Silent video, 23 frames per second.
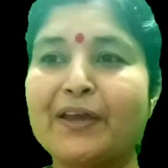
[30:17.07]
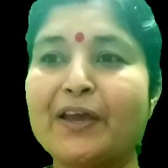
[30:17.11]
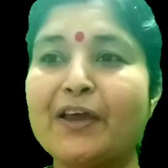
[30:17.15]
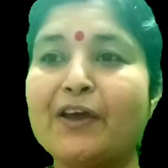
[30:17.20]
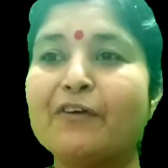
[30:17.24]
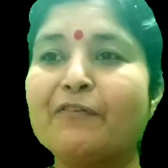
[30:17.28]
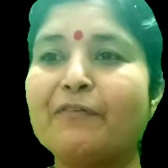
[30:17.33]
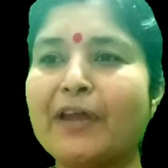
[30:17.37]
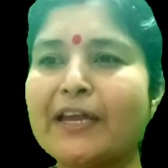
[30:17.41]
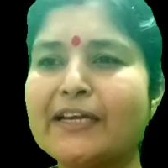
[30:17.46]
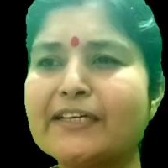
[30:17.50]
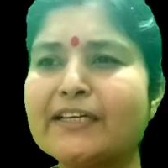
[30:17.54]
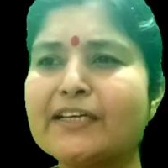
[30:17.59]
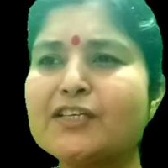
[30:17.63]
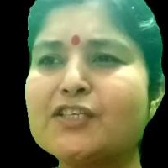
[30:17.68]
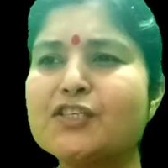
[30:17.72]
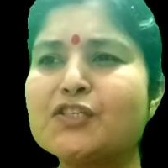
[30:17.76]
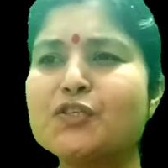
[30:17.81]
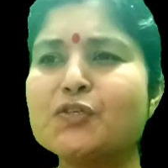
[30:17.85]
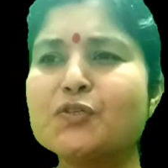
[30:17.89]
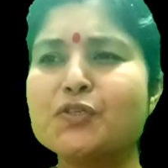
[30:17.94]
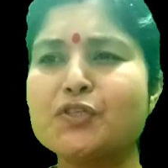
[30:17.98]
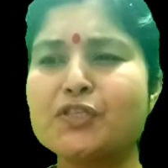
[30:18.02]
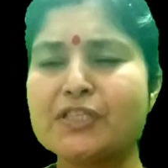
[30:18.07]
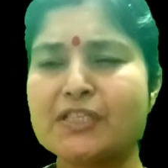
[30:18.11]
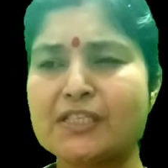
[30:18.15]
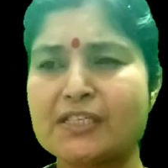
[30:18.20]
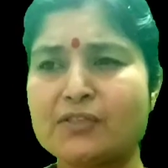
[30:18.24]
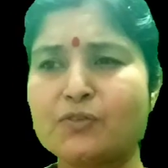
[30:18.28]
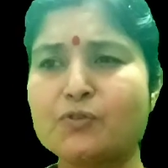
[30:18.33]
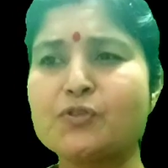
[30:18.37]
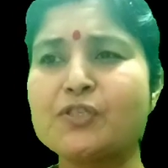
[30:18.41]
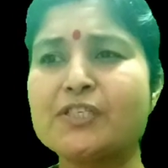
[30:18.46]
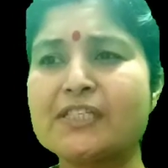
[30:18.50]
waiting
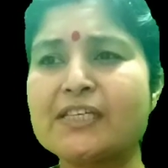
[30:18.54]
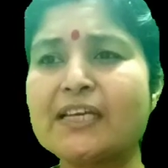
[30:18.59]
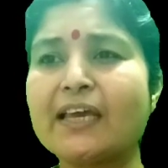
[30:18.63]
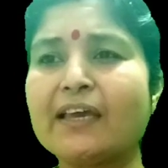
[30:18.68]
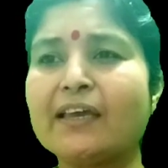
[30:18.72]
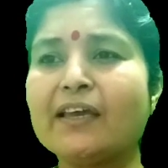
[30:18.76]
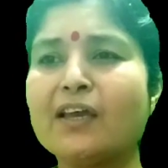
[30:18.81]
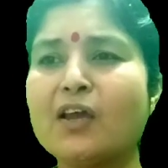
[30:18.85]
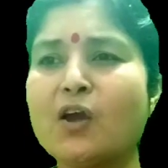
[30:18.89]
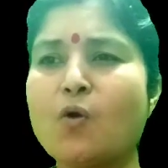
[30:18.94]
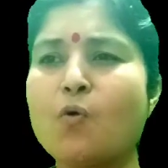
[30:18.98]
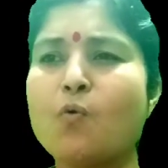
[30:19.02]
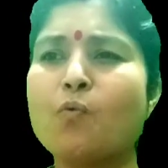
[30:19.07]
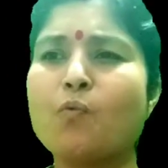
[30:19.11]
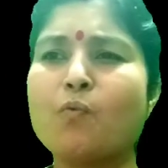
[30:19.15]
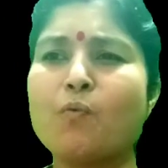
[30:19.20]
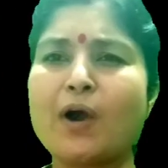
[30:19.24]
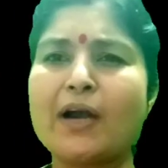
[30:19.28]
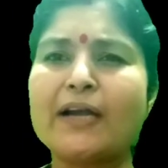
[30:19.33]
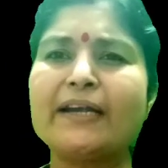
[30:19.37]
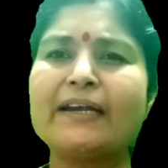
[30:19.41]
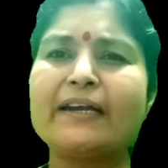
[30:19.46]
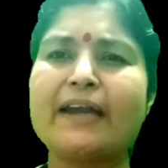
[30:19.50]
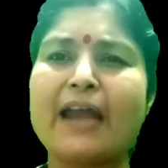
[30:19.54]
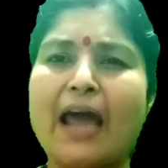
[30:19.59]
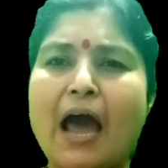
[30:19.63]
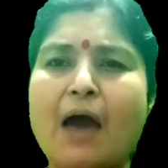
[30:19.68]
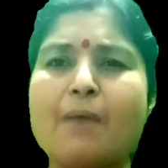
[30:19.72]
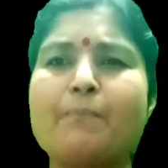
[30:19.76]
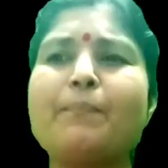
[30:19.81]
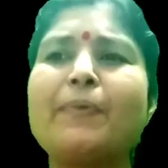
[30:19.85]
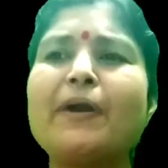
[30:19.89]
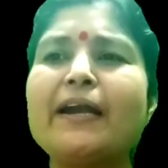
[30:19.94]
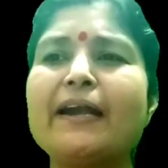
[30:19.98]
to see what
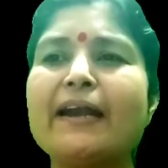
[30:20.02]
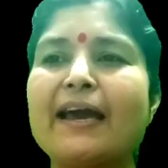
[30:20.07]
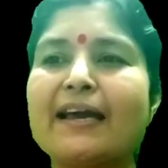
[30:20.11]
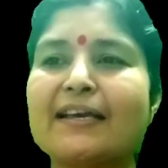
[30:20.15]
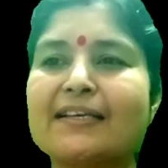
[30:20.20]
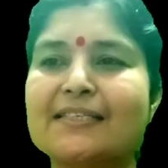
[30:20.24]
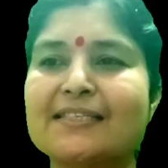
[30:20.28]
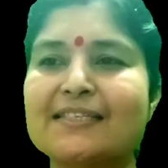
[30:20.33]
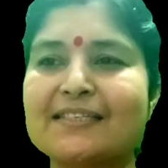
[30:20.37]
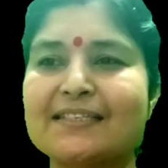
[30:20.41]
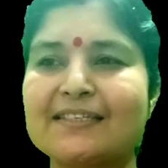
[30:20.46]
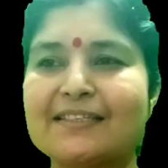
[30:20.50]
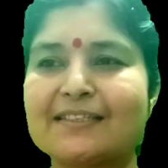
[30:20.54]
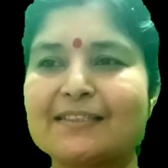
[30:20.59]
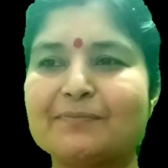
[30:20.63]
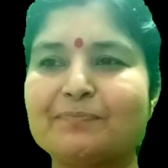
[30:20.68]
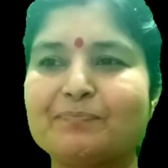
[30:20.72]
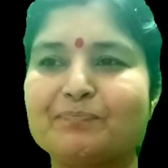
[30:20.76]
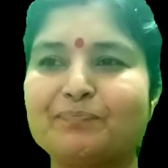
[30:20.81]
happened next.